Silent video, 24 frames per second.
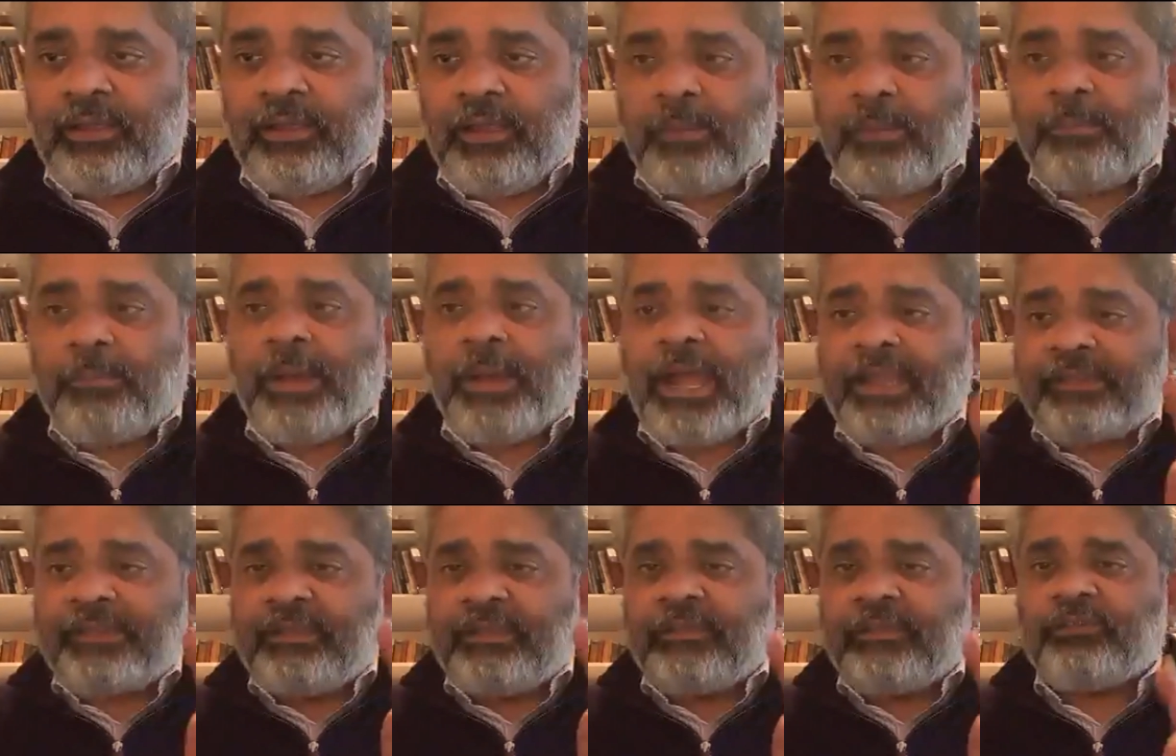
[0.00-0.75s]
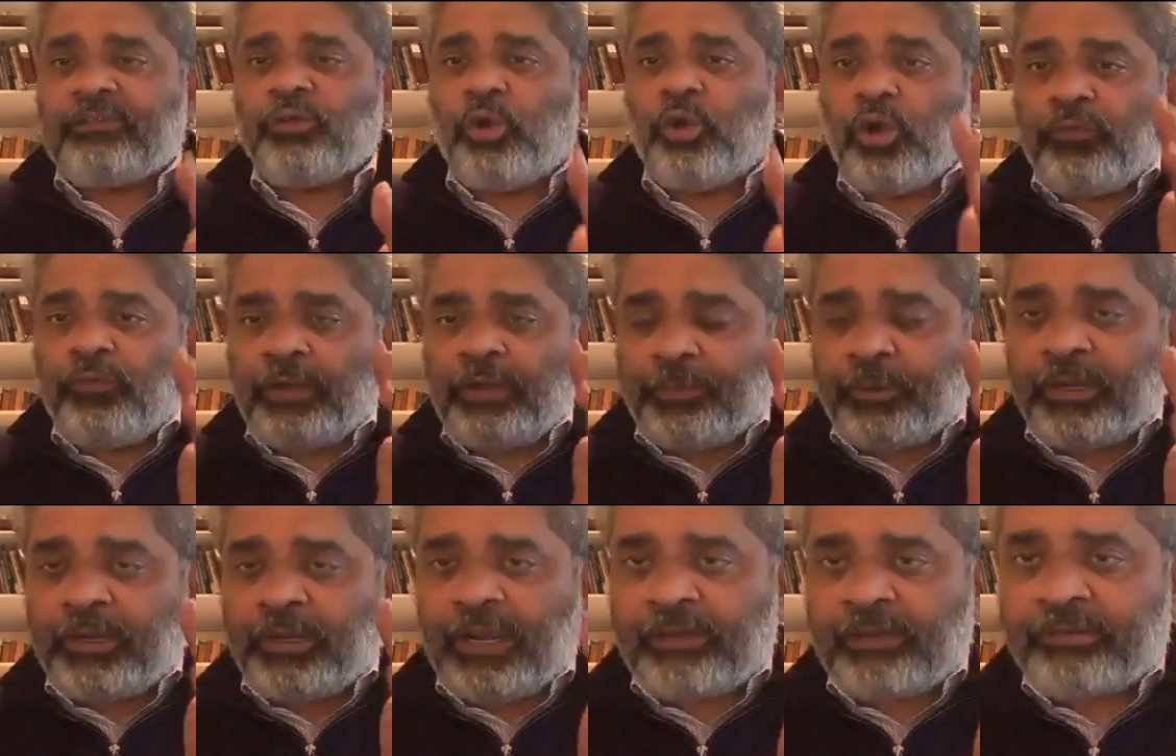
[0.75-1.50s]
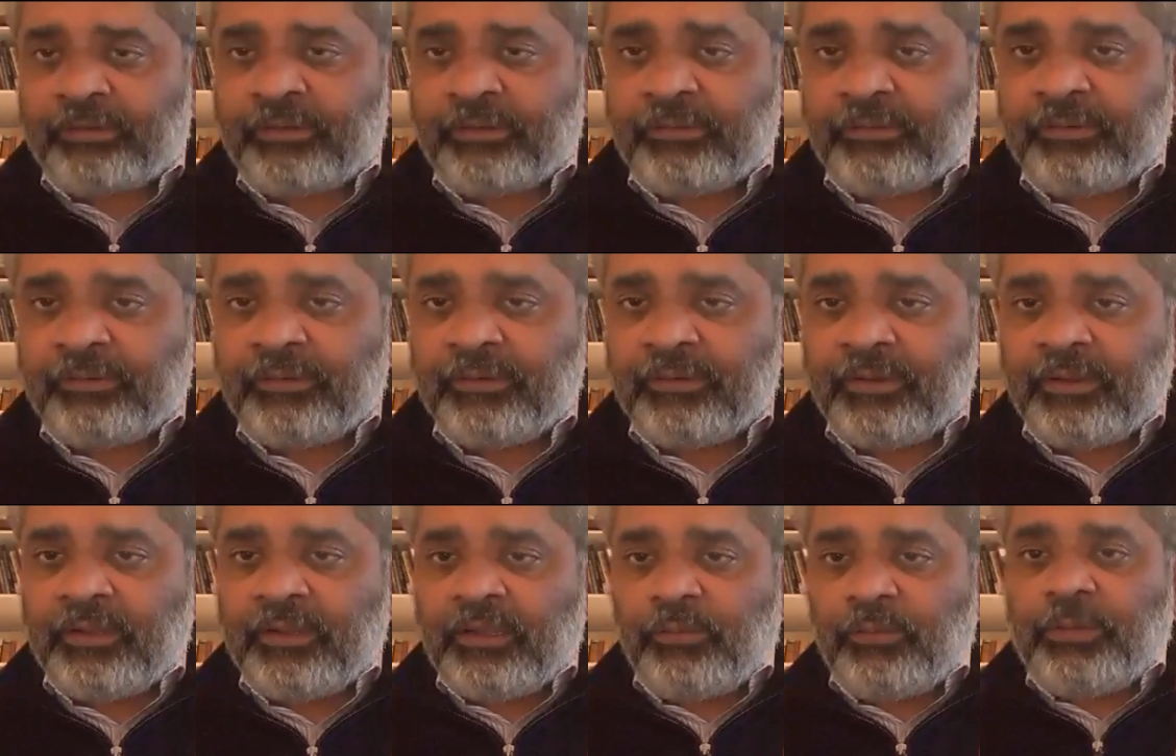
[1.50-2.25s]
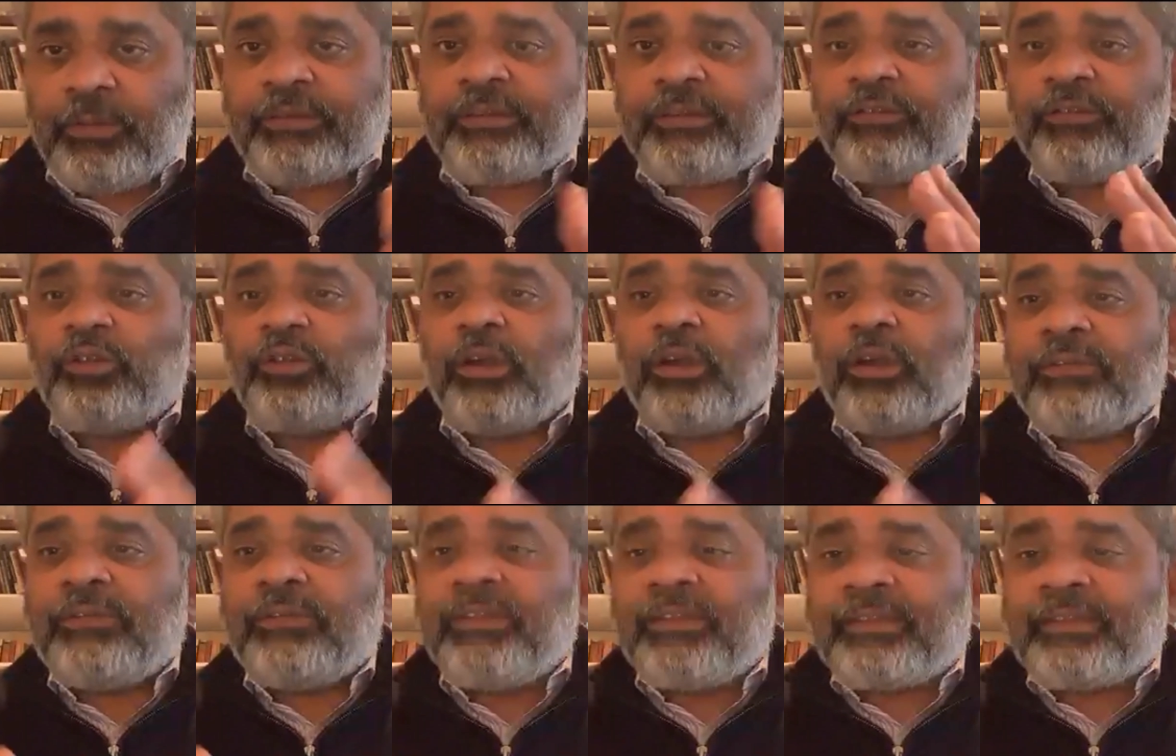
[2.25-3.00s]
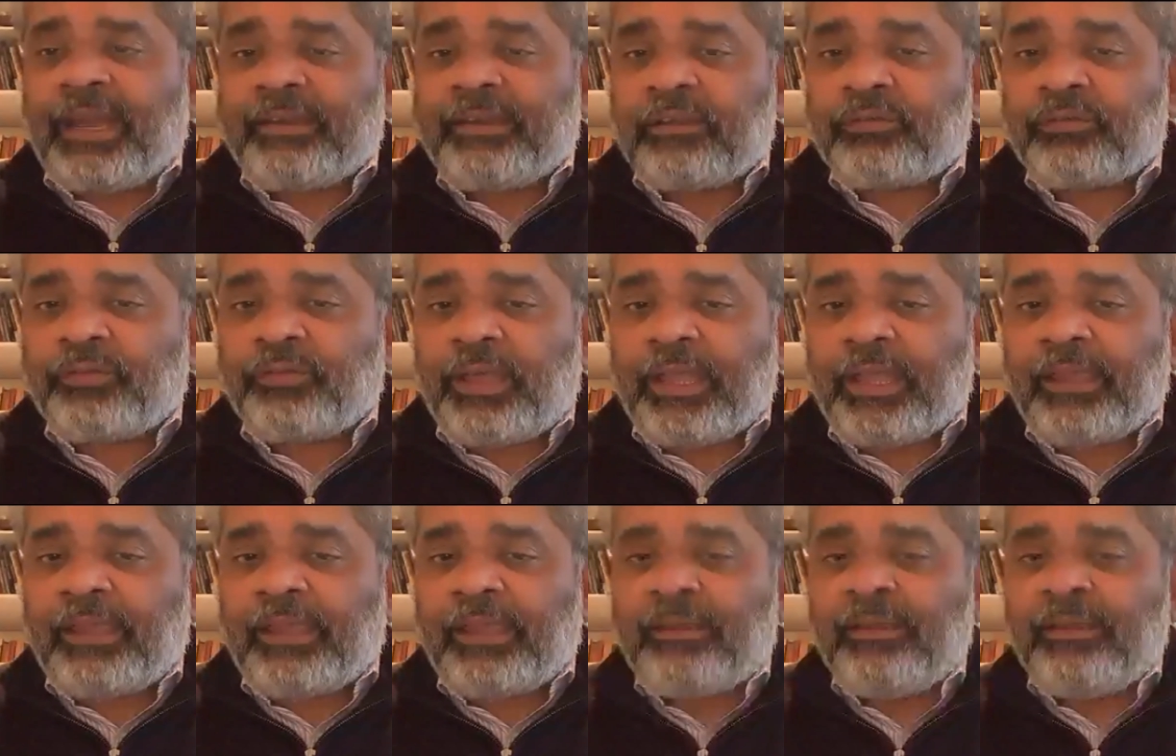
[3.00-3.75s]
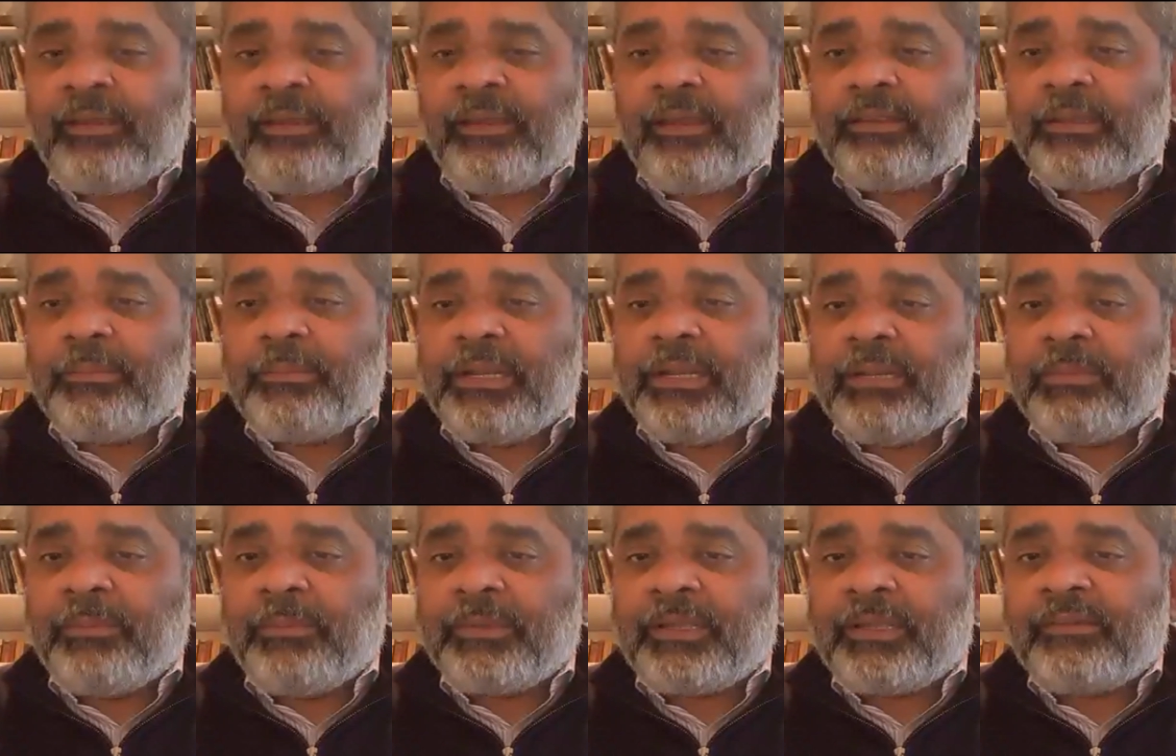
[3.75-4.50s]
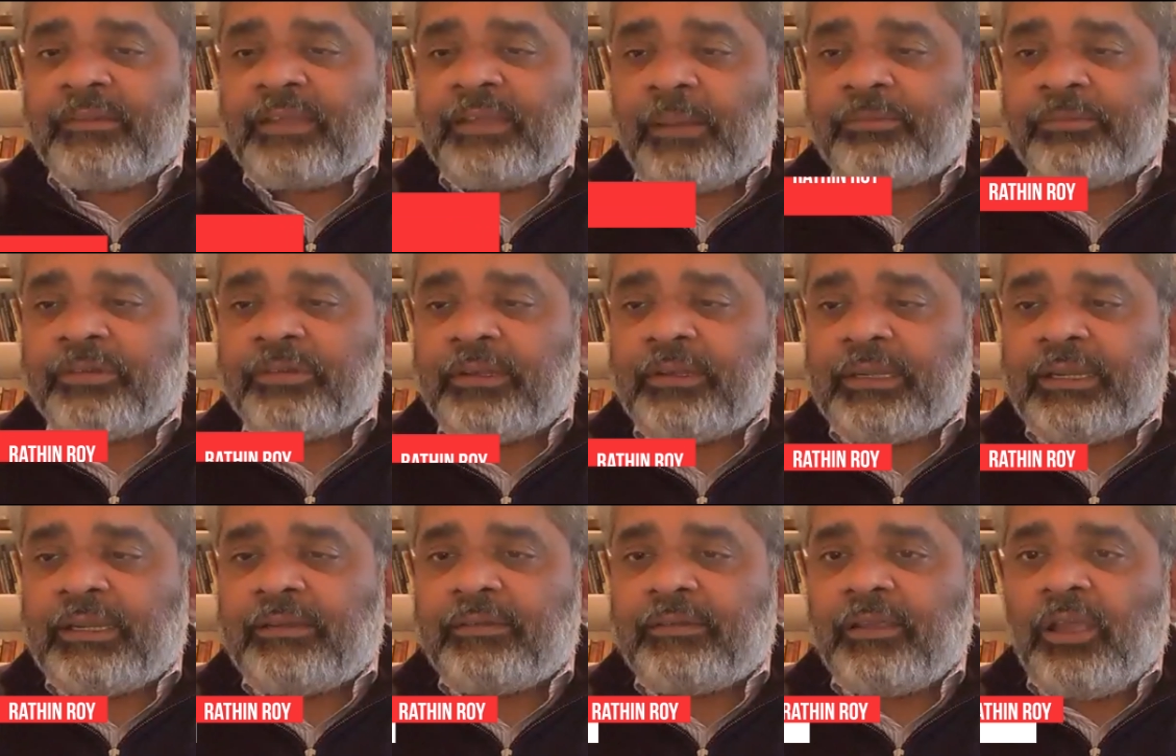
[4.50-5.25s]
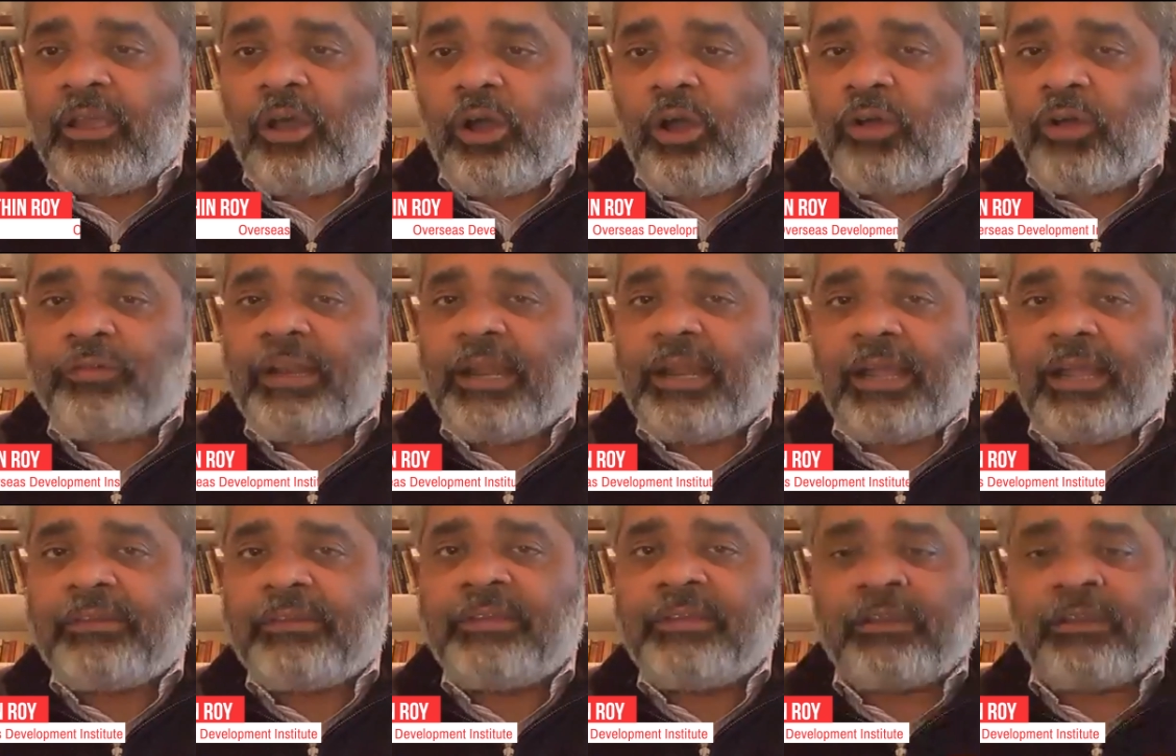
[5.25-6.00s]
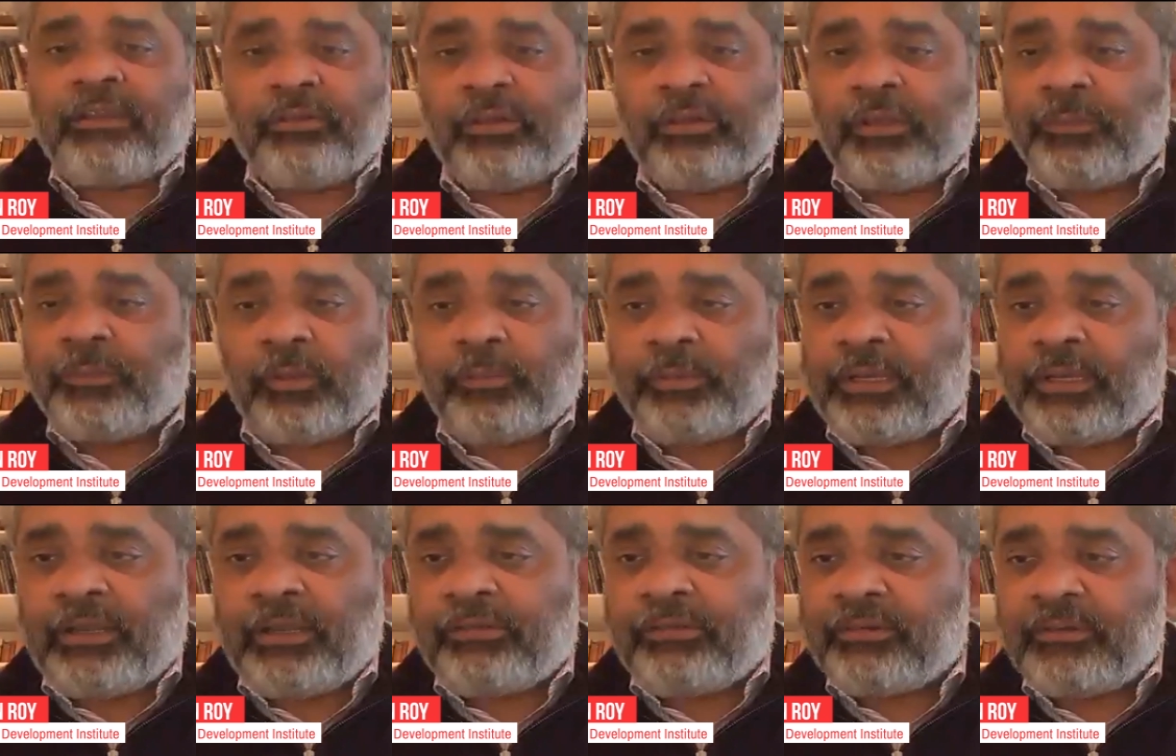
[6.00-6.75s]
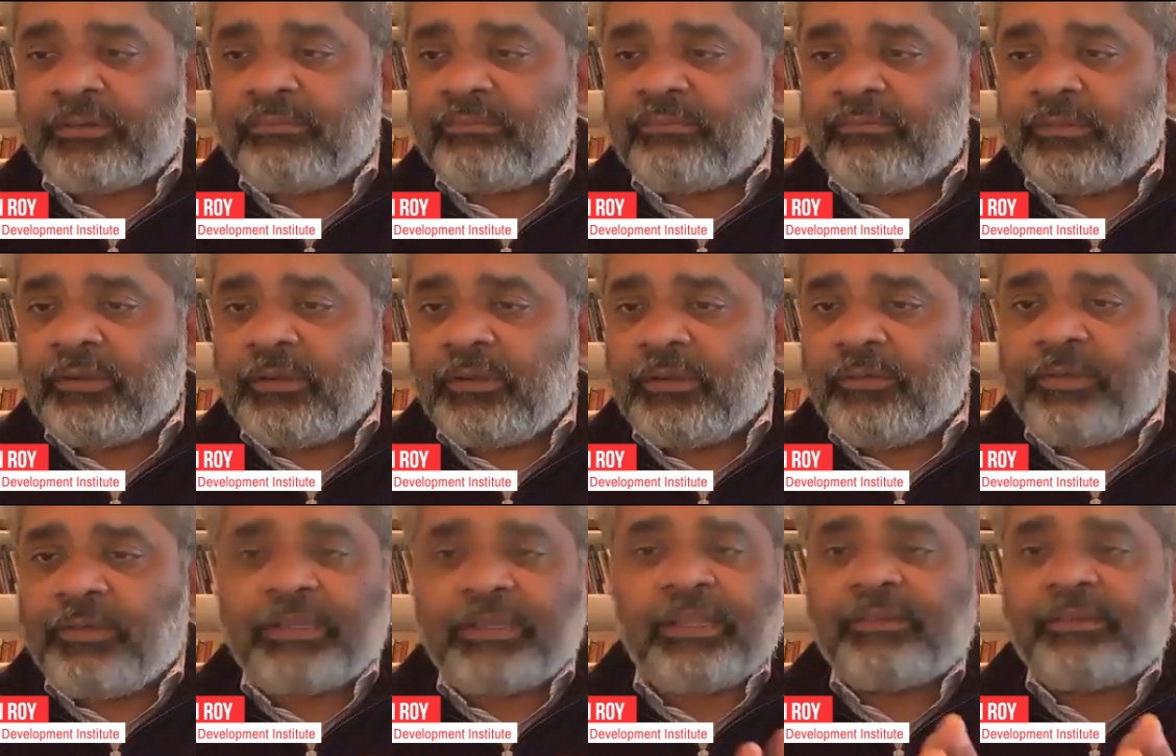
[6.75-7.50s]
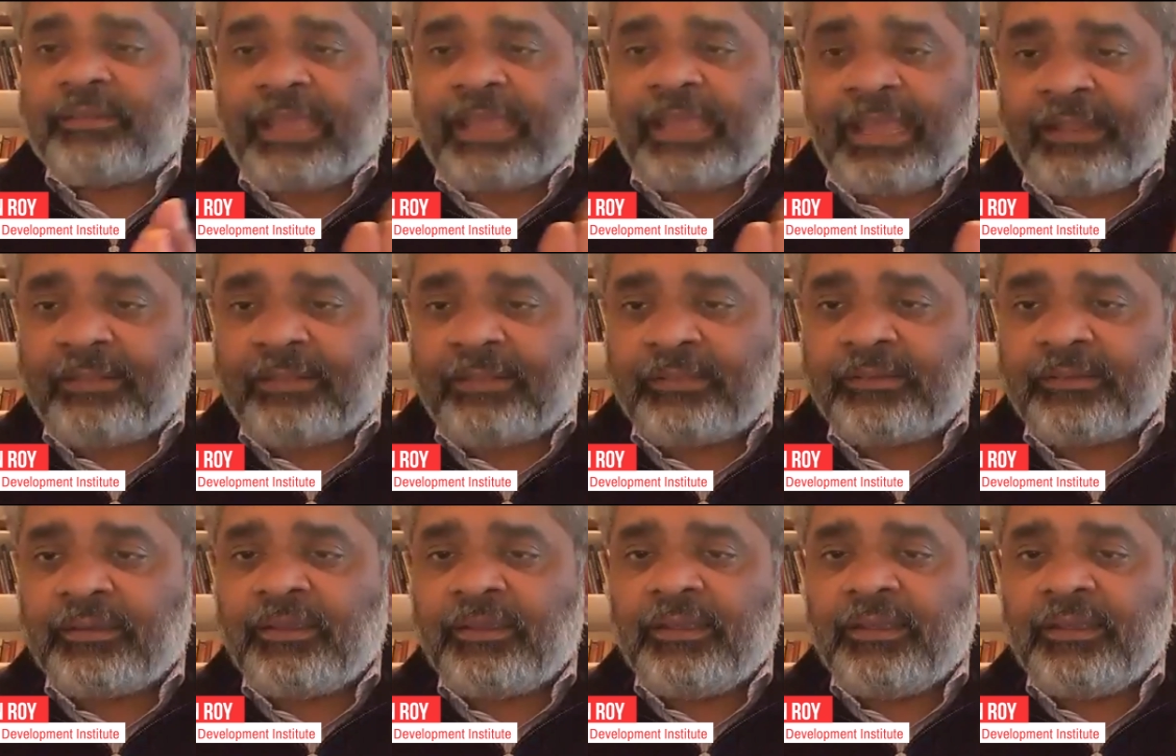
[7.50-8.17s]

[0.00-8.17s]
by this overproduction, which is not even satisfying the minimum consumption needs of a large section of the population, whether it's health,